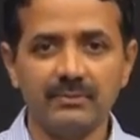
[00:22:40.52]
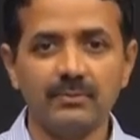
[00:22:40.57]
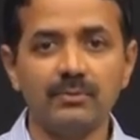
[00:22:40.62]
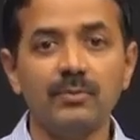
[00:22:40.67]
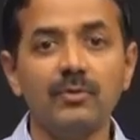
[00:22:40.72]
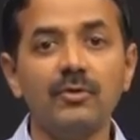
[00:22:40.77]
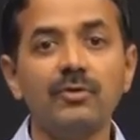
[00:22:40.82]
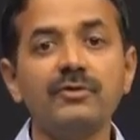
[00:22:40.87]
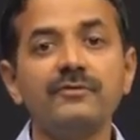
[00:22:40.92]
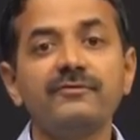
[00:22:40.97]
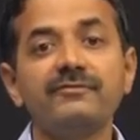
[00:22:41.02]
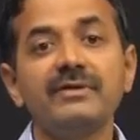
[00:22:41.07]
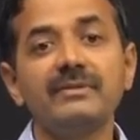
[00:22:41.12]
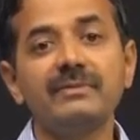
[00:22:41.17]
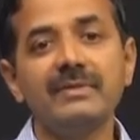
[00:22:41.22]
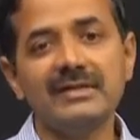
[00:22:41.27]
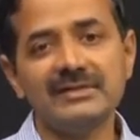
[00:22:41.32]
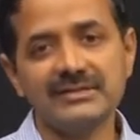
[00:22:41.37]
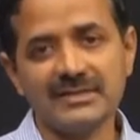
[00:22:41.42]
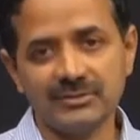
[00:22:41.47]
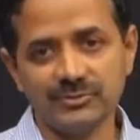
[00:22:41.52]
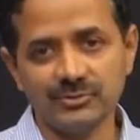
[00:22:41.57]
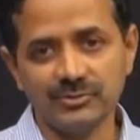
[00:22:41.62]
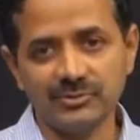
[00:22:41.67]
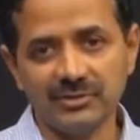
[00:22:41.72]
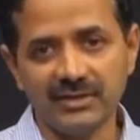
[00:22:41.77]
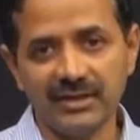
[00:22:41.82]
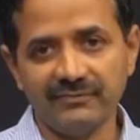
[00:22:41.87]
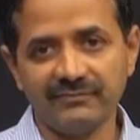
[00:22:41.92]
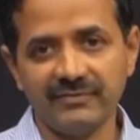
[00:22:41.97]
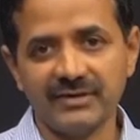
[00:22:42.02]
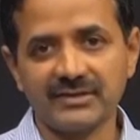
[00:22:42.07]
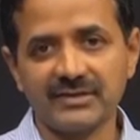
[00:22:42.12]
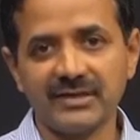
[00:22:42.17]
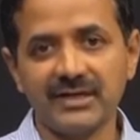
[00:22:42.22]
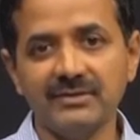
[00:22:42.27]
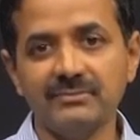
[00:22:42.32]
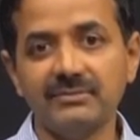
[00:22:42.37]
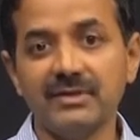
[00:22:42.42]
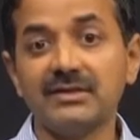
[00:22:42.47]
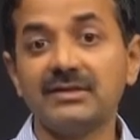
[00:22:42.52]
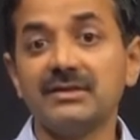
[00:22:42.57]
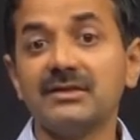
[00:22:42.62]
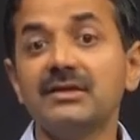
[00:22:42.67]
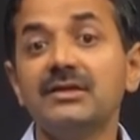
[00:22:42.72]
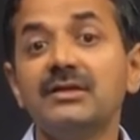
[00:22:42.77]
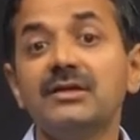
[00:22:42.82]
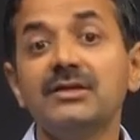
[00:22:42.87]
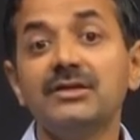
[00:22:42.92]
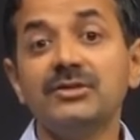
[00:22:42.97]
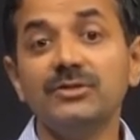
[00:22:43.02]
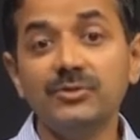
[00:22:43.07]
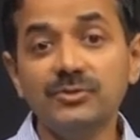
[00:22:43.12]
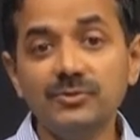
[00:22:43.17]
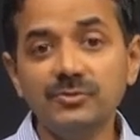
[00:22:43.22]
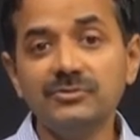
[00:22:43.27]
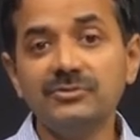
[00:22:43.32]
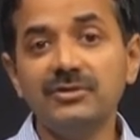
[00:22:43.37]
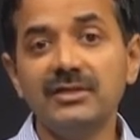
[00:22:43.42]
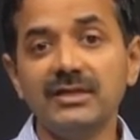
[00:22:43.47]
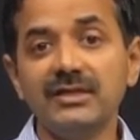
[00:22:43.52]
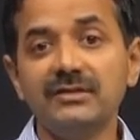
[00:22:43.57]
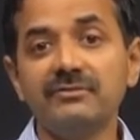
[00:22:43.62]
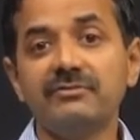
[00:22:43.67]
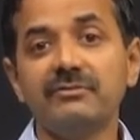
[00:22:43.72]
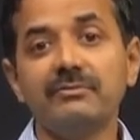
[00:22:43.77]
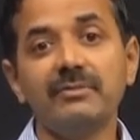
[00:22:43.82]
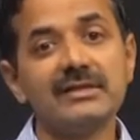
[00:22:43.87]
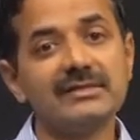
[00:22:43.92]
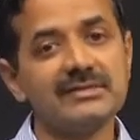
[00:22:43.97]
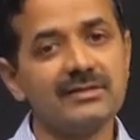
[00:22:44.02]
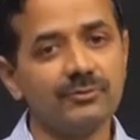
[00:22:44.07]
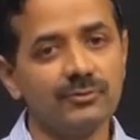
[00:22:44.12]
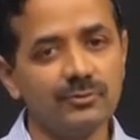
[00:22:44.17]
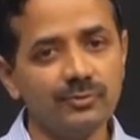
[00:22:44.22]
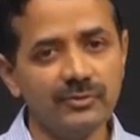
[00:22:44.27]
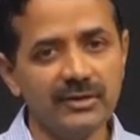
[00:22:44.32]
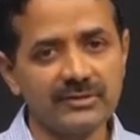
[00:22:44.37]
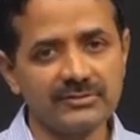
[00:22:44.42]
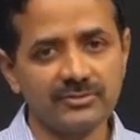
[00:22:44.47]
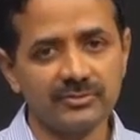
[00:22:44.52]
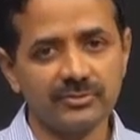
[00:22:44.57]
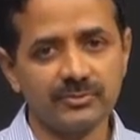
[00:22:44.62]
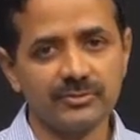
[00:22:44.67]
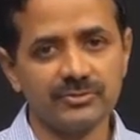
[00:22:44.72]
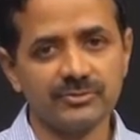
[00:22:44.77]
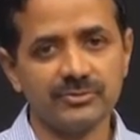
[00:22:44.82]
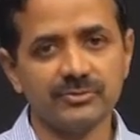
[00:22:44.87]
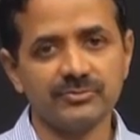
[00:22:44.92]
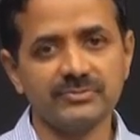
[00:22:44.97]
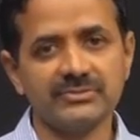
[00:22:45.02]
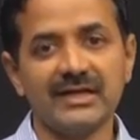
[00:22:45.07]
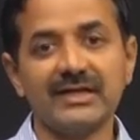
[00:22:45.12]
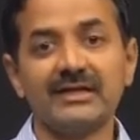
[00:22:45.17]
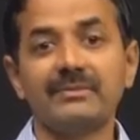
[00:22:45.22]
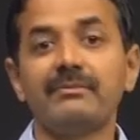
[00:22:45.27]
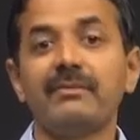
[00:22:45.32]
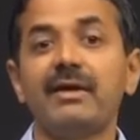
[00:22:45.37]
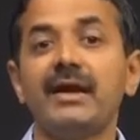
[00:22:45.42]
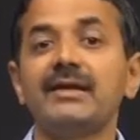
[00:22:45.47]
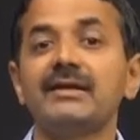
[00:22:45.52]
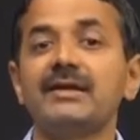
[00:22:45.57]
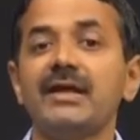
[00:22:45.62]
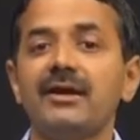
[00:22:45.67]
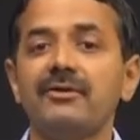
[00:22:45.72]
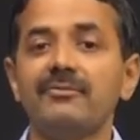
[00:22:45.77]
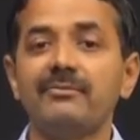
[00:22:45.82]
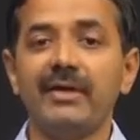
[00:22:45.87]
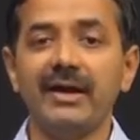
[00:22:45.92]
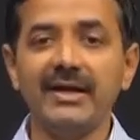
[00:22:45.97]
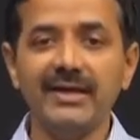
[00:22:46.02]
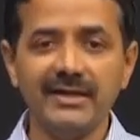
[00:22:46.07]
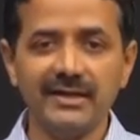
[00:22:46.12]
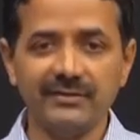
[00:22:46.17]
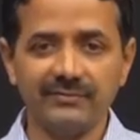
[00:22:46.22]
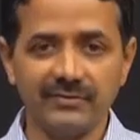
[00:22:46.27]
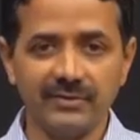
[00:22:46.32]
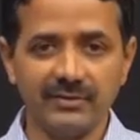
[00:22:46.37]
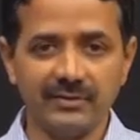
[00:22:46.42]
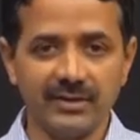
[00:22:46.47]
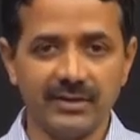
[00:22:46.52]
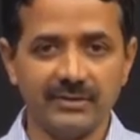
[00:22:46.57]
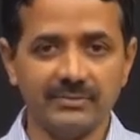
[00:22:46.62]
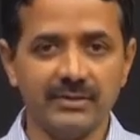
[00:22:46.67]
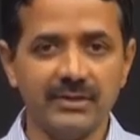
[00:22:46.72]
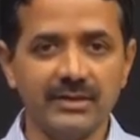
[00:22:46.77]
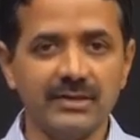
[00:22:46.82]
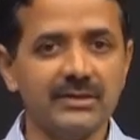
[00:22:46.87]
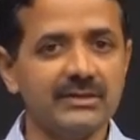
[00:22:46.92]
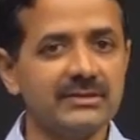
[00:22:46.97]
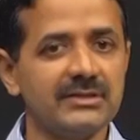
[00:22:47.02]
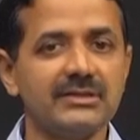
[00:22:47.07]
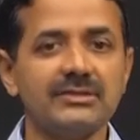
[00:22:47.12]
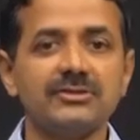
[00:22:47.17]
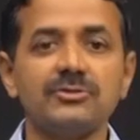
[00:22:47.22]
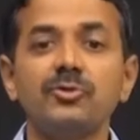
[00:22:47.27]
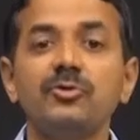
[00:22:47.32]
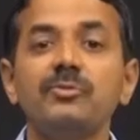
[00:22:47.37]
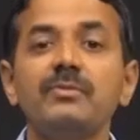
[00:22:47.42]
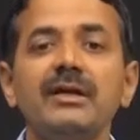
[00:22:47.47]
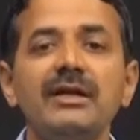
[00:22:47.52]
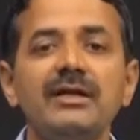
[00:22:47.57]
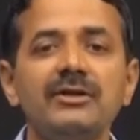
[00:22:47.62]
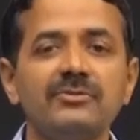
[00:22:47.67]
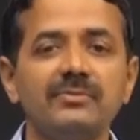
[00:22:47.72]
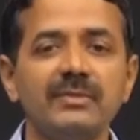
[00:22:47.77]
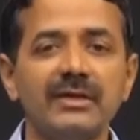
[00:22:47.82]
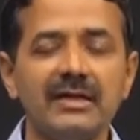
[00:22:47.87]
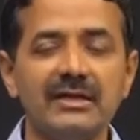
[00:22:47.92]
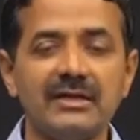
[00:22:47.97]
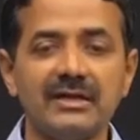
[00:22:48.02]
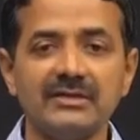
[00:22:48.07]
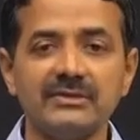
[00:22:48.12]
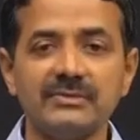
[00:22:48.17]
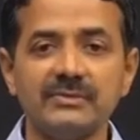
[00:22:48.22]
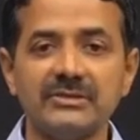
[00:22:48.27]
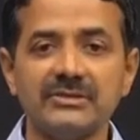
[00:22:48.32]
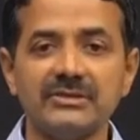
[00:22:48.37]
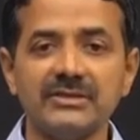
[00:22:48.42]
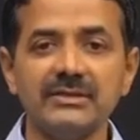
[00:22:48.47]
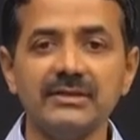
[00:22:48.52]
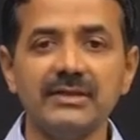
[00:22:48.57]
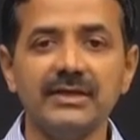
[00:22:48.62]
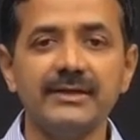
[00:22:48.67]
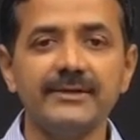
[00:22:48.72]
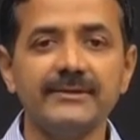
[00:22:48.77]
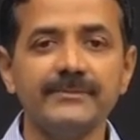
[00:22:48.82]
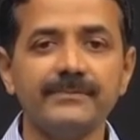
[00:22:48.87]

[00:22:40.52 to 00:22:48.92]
More females are usually affected, but usually females have two X chromosomes and might have milder phenotype. There is no male to male transmission.